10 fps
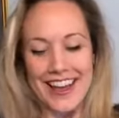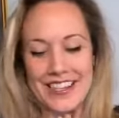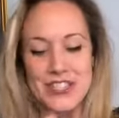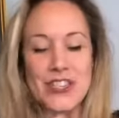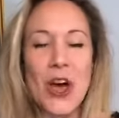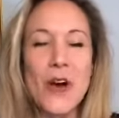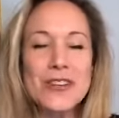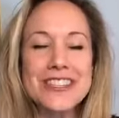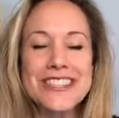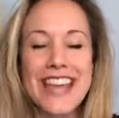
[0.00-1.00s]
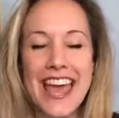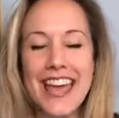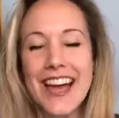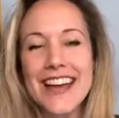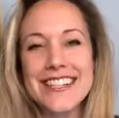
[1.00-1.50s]
So today
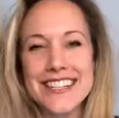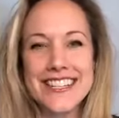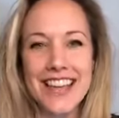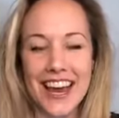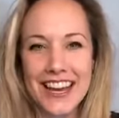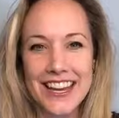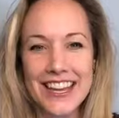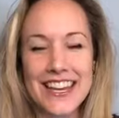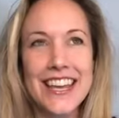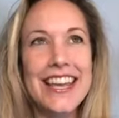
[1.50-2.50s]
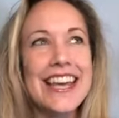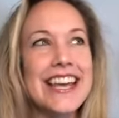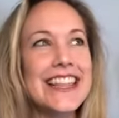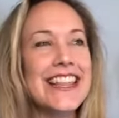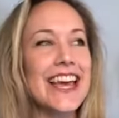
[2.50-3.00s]
I decided
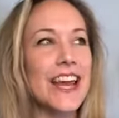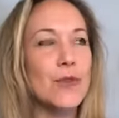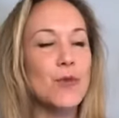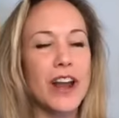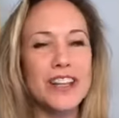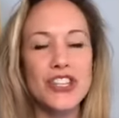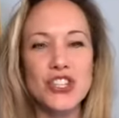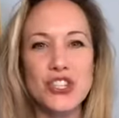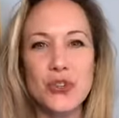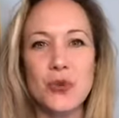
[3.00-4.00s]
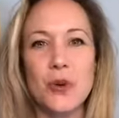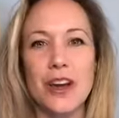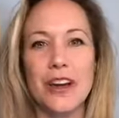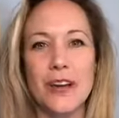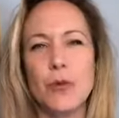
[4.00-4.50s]
that I wanted to do,
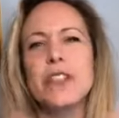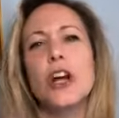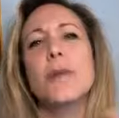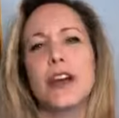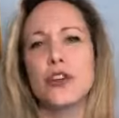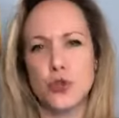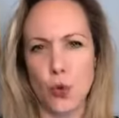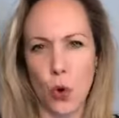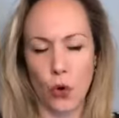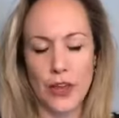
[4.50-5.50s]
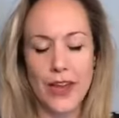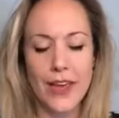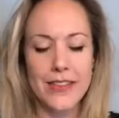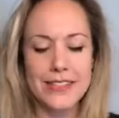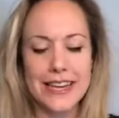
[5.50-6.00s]
I want to talk about control.
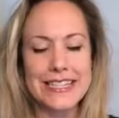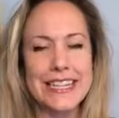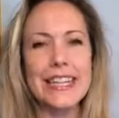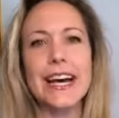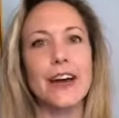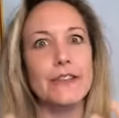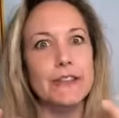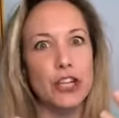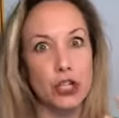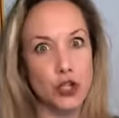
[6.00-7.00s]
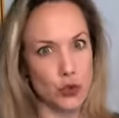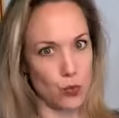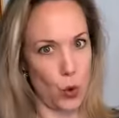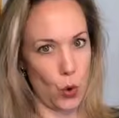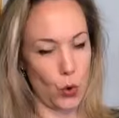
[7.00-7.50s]
This idea of
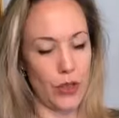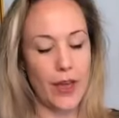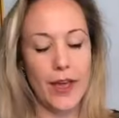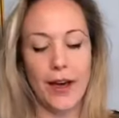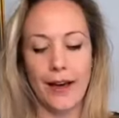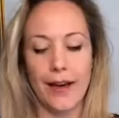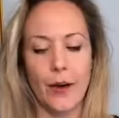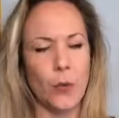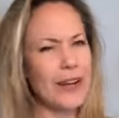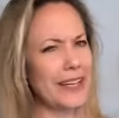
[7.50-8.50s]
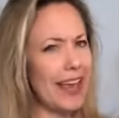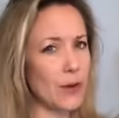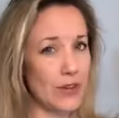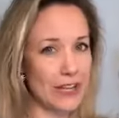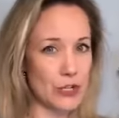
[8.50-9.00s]
control. Uh, what can
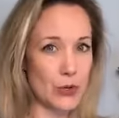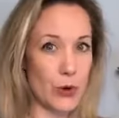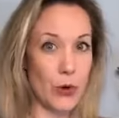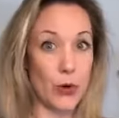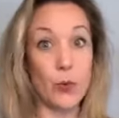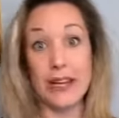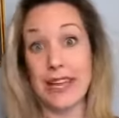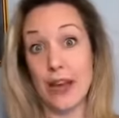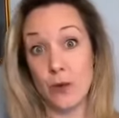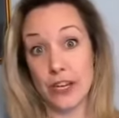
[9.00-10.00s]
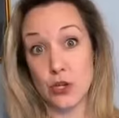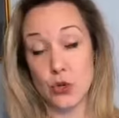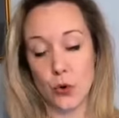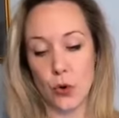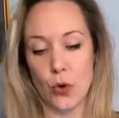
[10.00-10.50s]
we control? What can't we
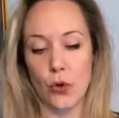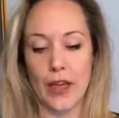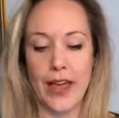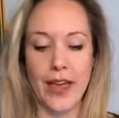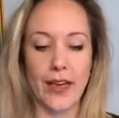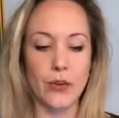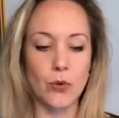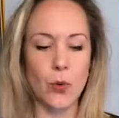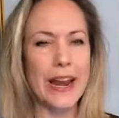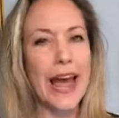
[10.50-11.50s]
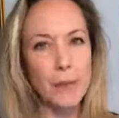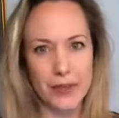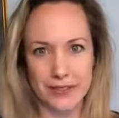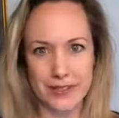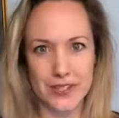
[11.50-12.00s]
control? And what
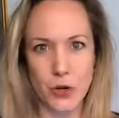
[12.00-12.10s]
happens?